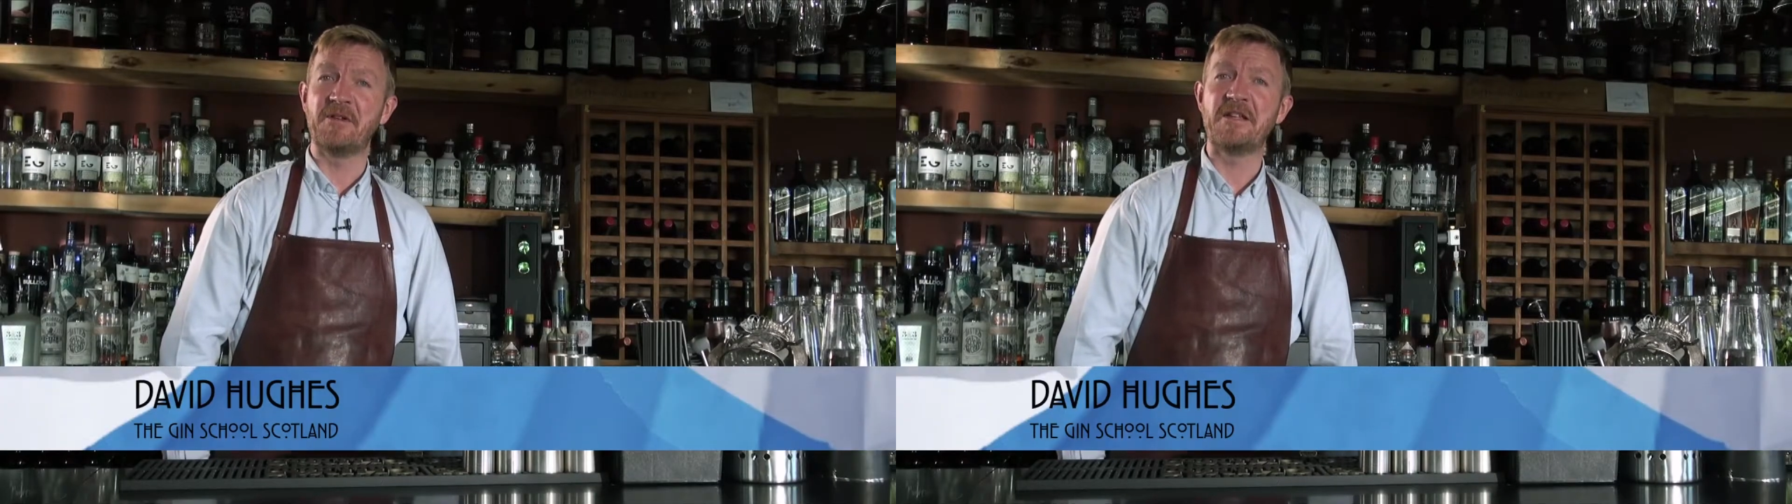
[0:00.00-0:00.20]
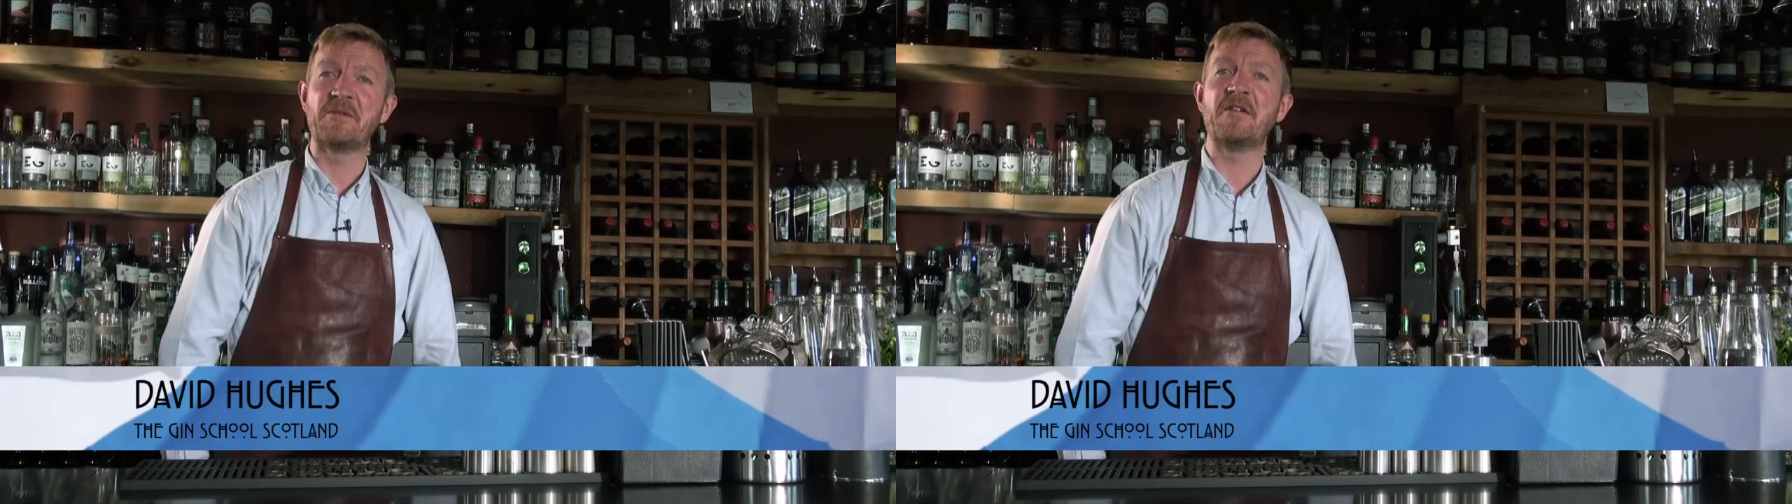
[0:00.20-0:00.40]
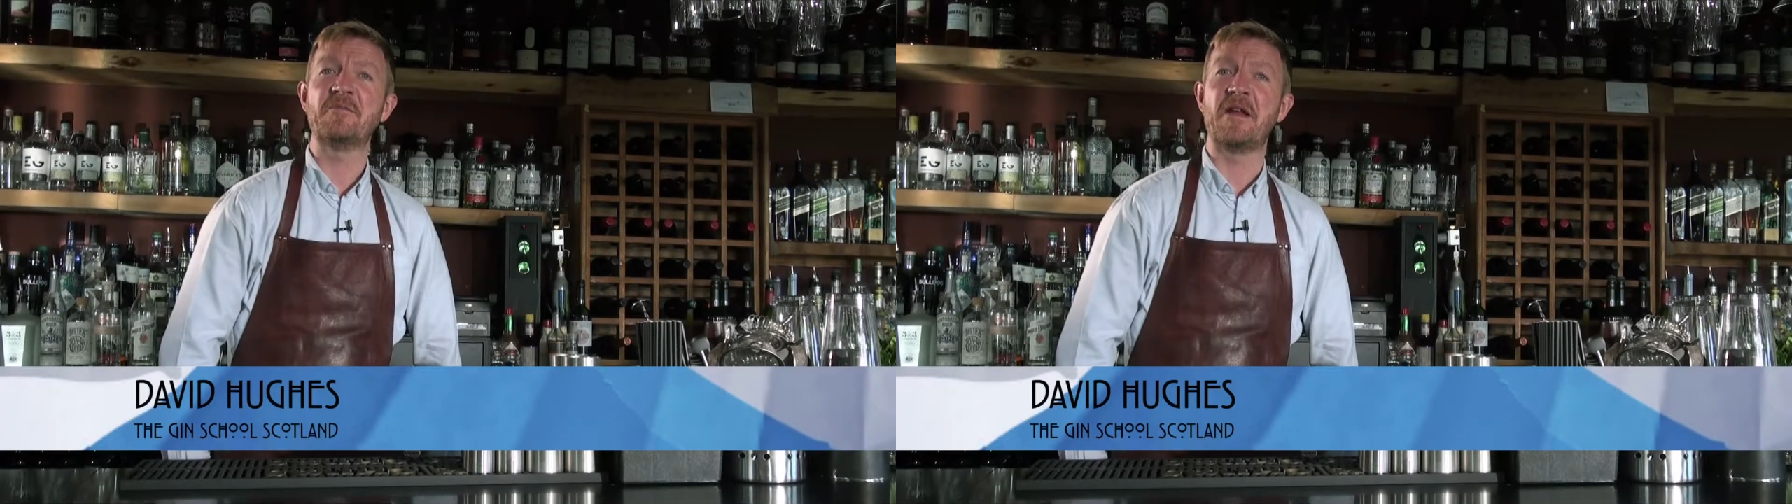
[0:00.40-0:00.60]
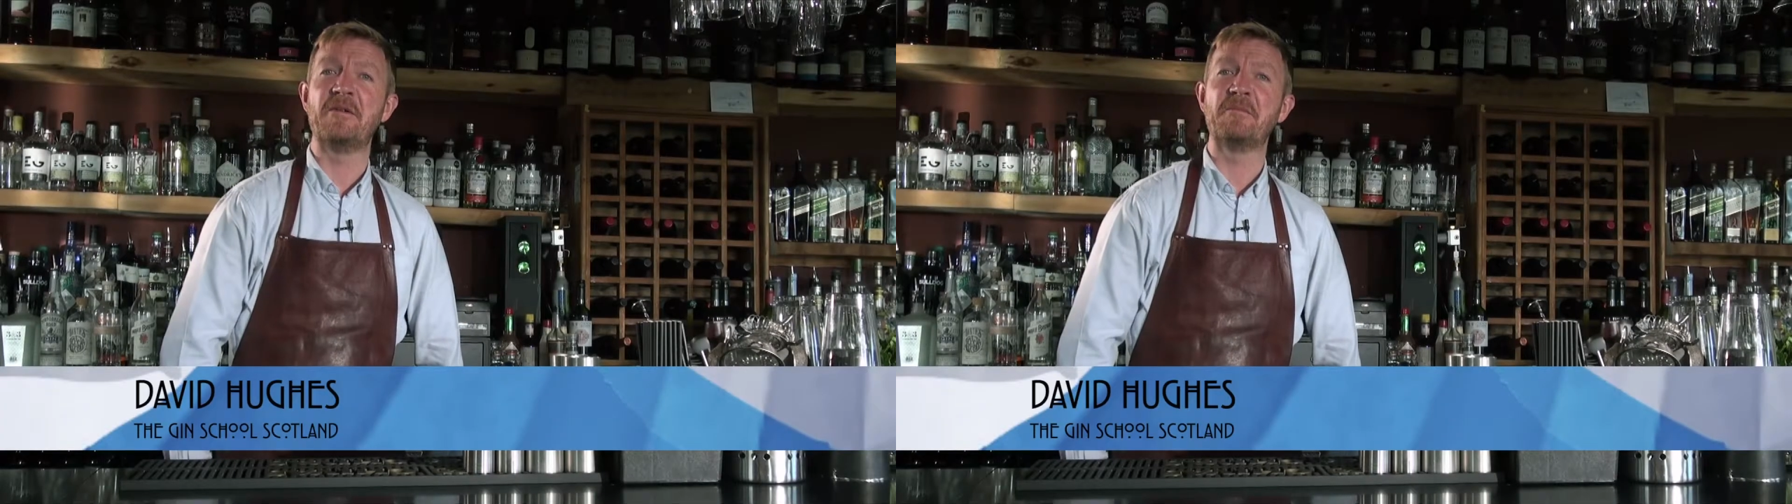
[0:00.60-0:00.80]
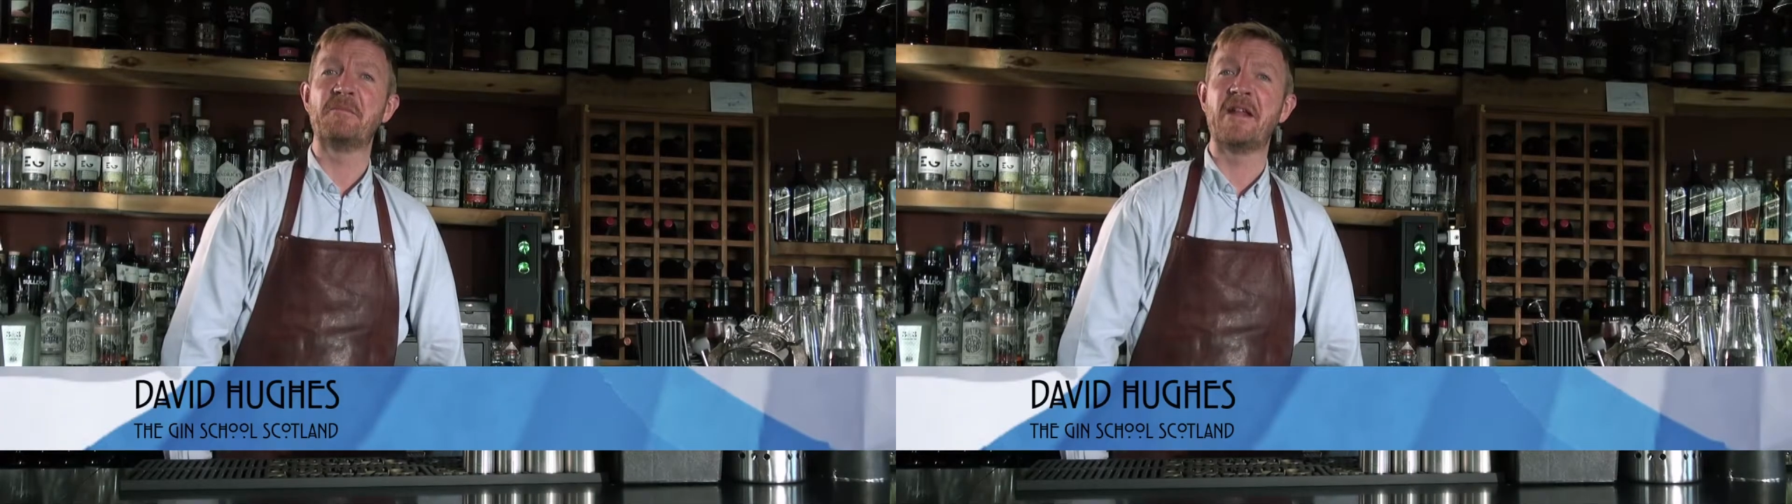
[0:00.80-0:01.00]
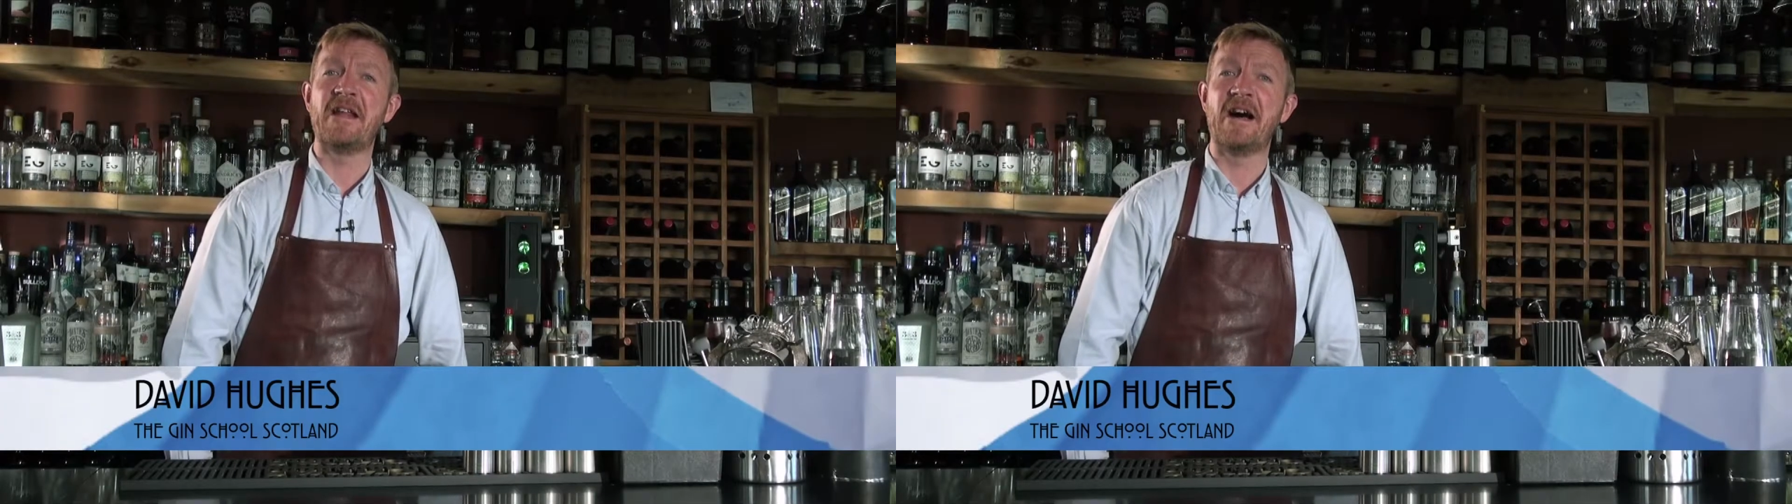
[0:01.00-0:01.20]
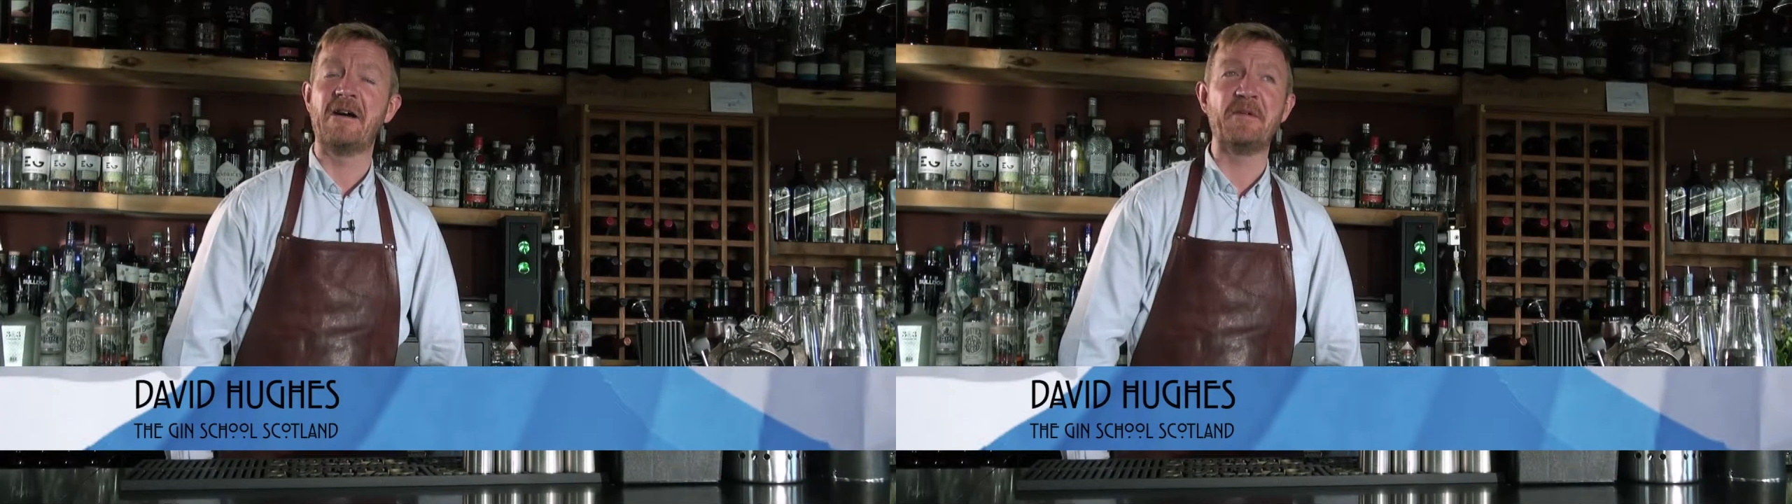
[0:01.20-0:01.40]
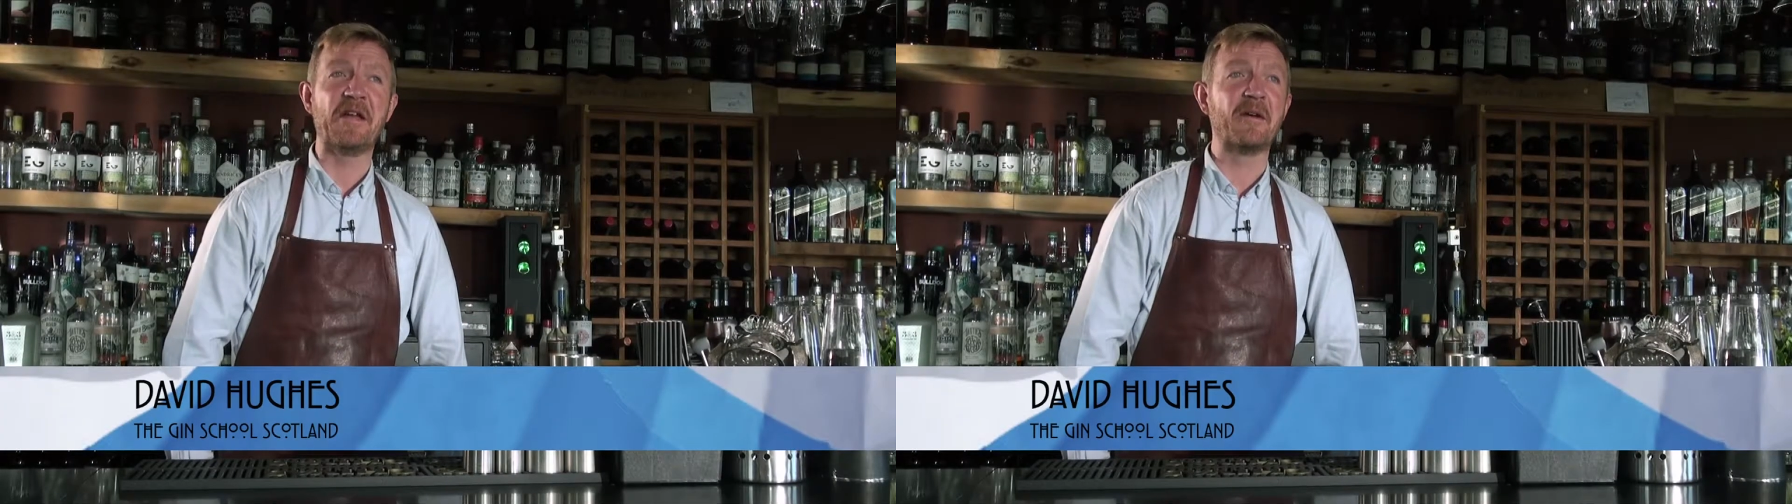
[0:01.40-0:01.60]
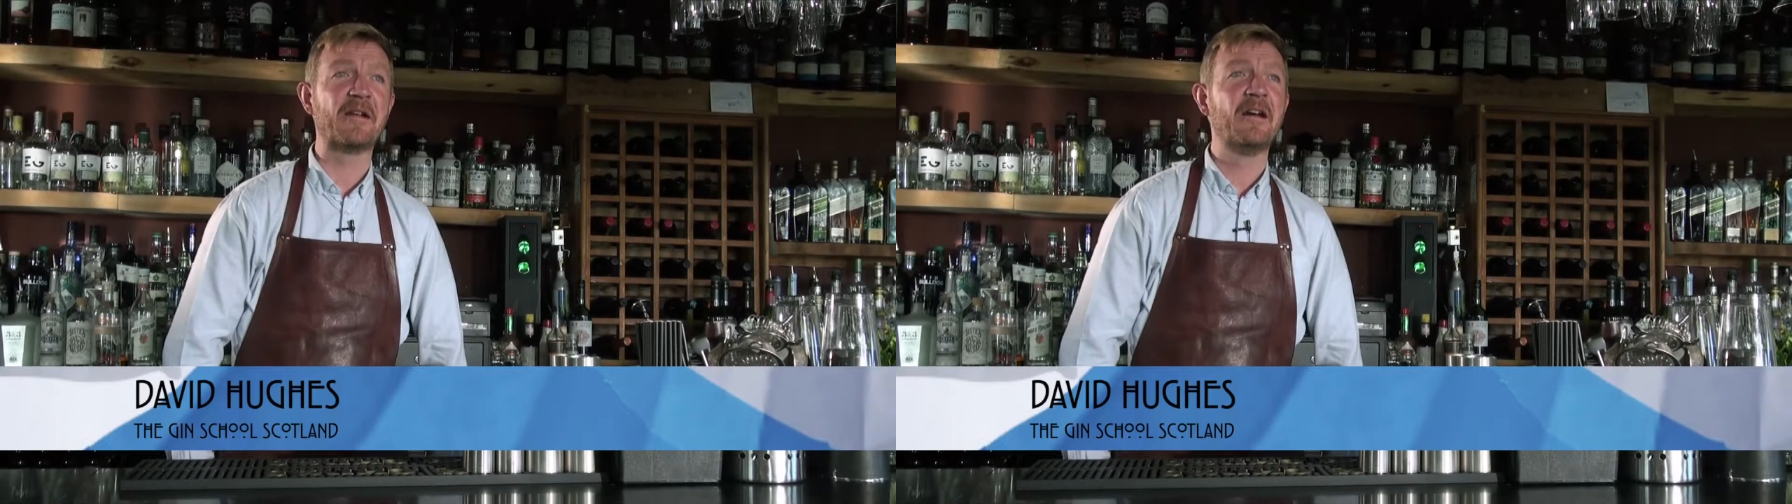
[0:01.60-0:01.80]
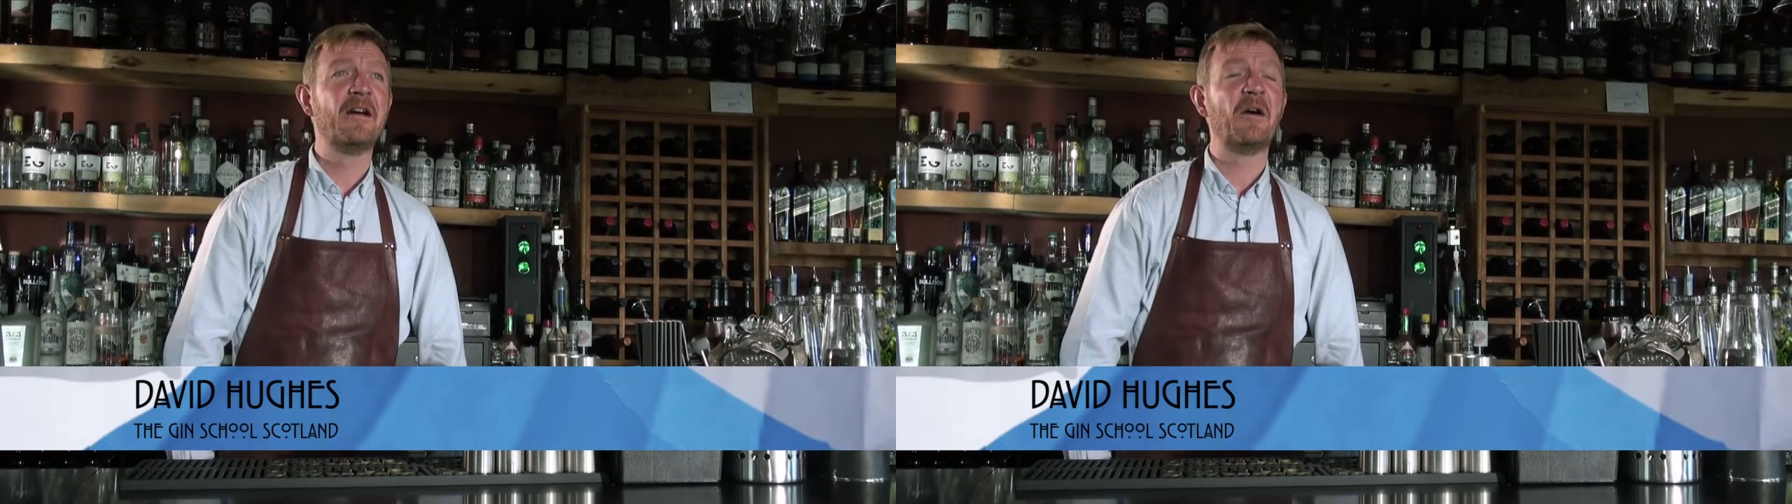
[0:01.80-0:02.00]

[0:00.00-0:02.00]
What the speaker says: place where I've spent many a happy hour